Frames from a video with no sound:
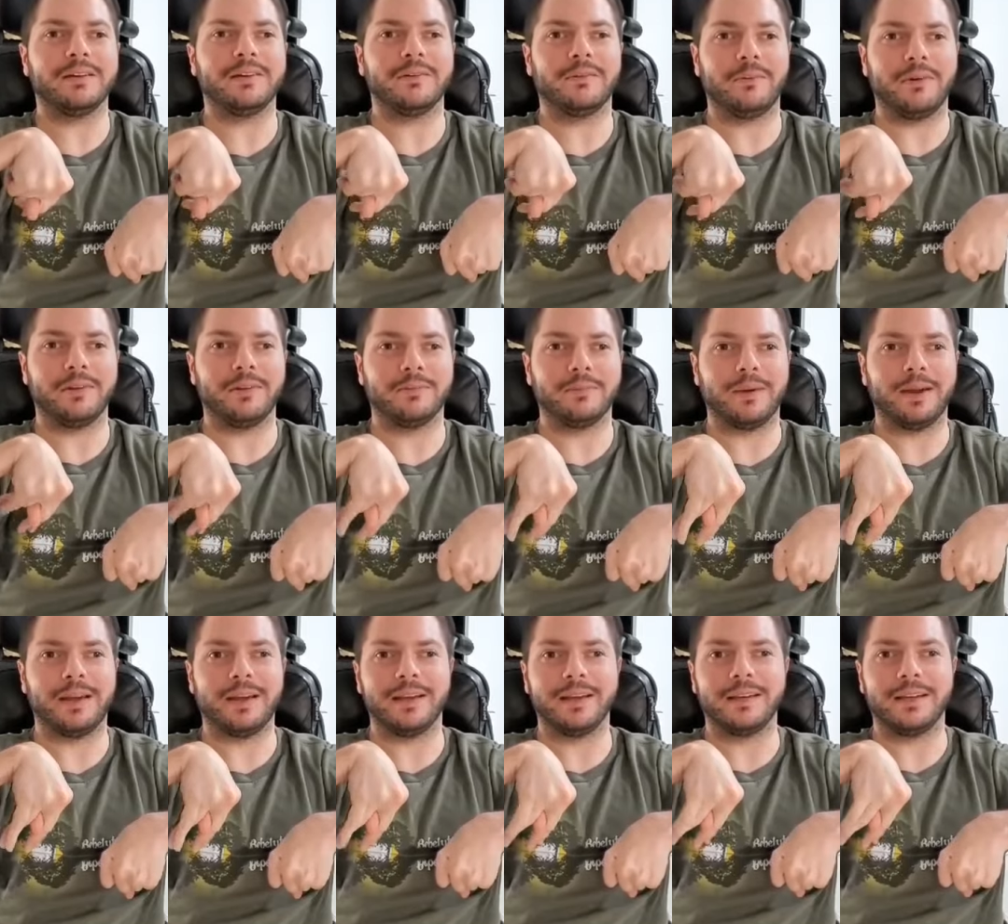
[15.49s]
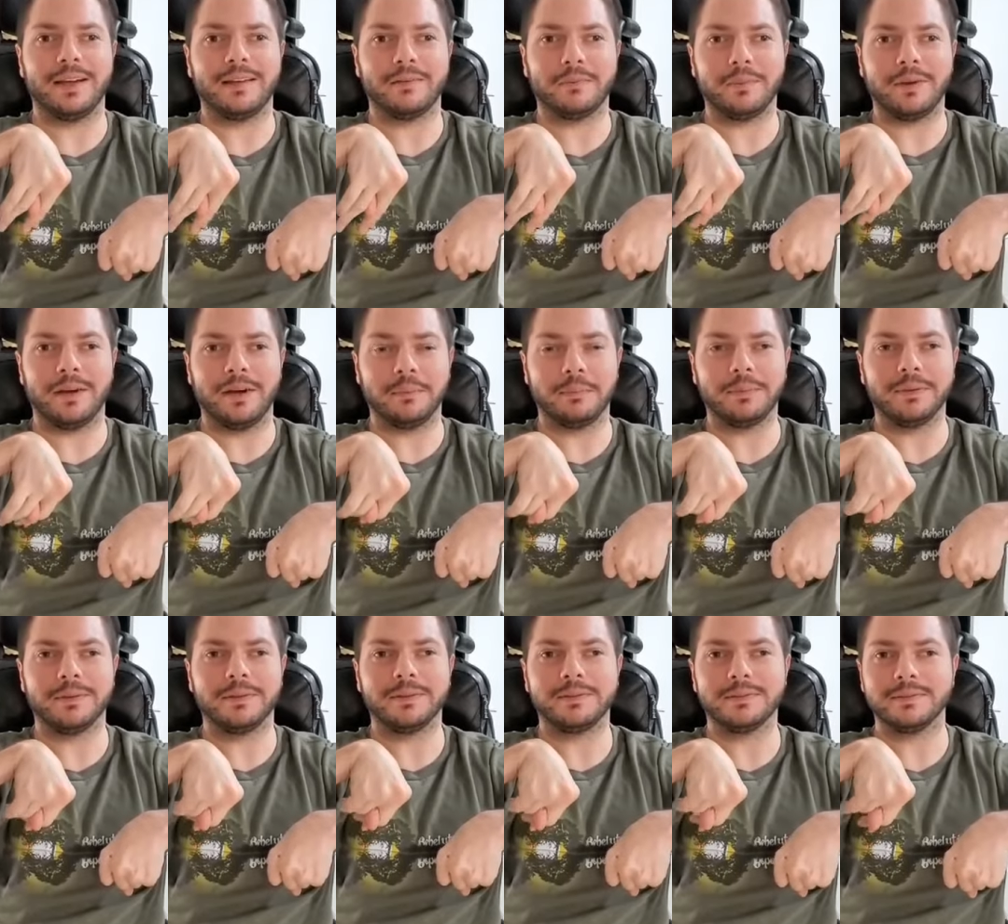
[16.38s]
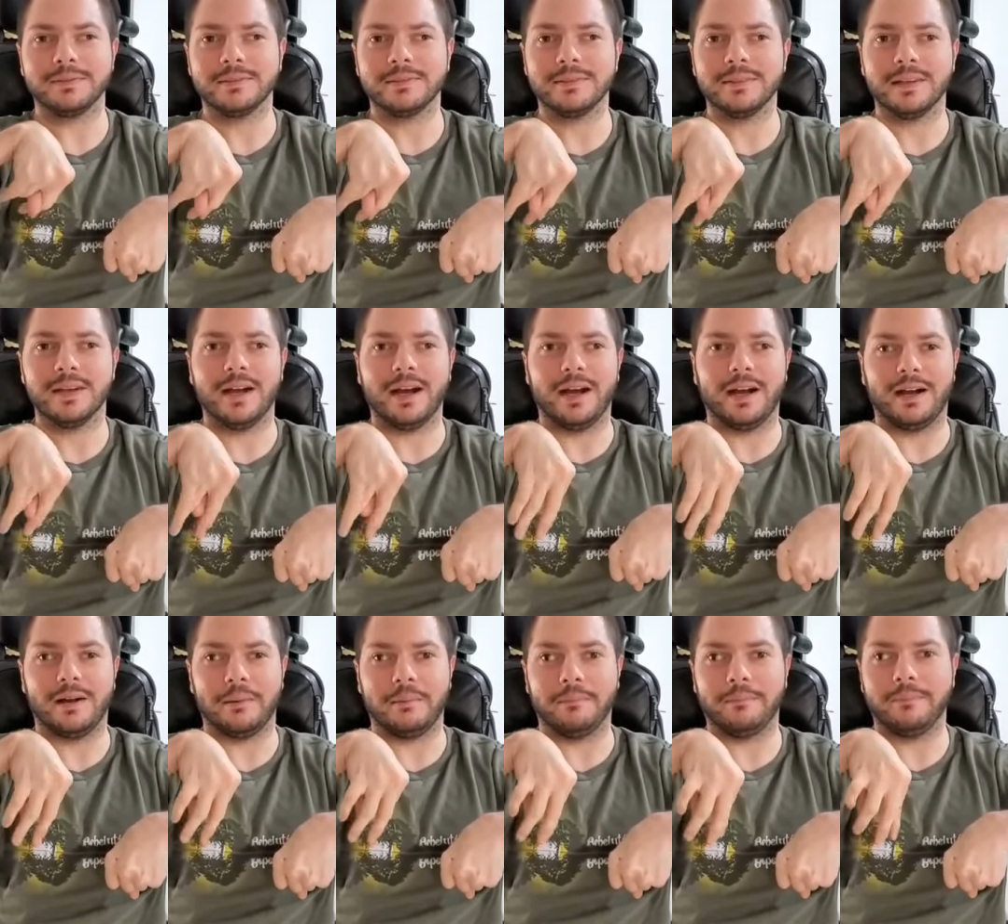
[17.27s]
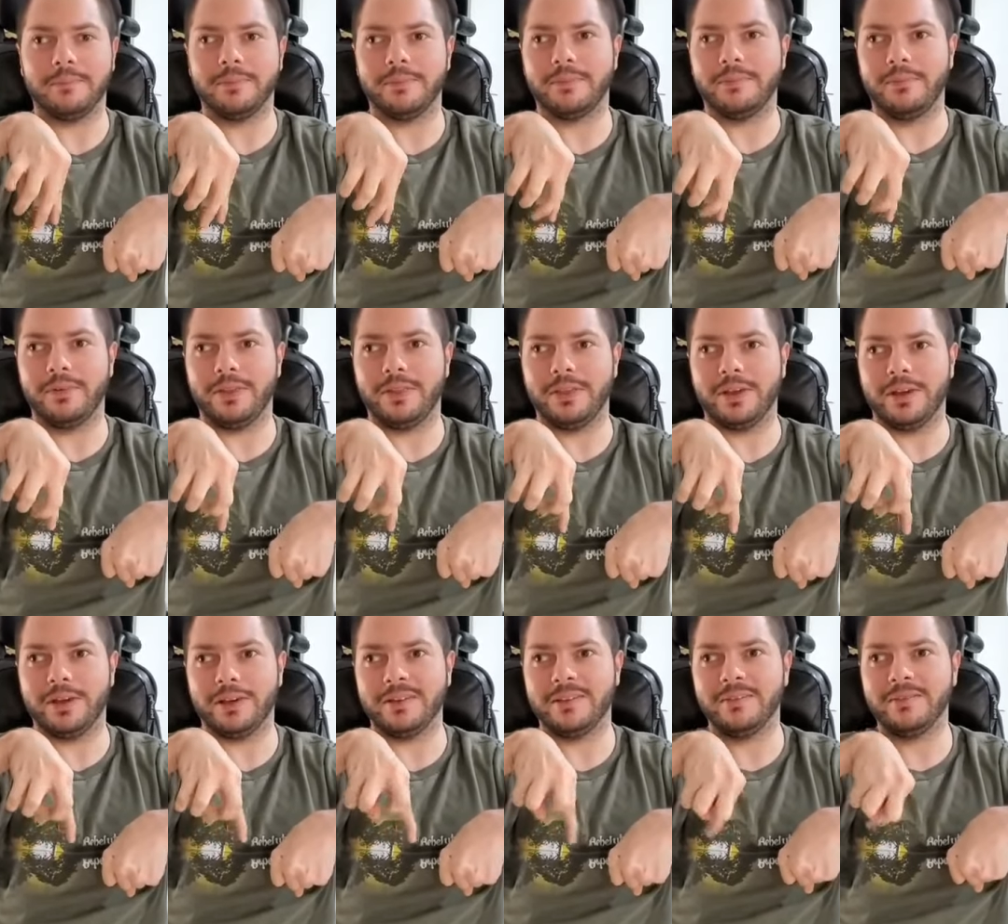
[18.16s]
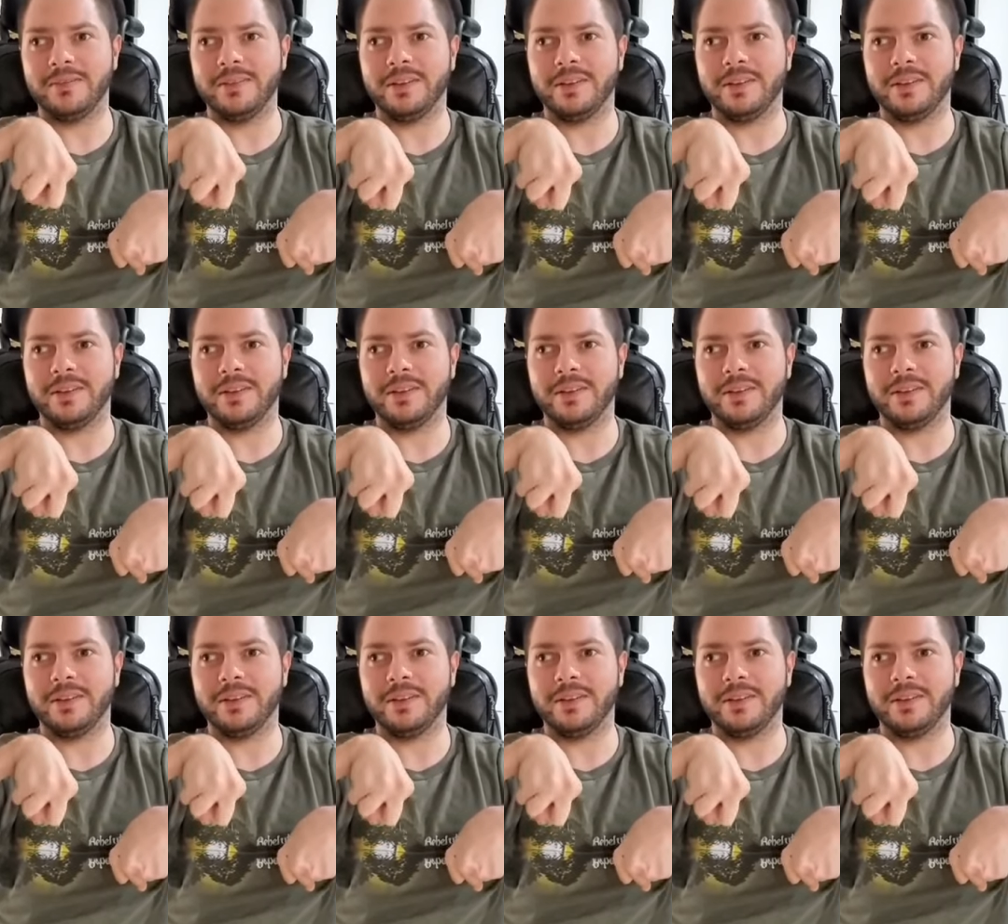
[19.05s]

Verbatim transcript: Once my aide gets me up, um, we then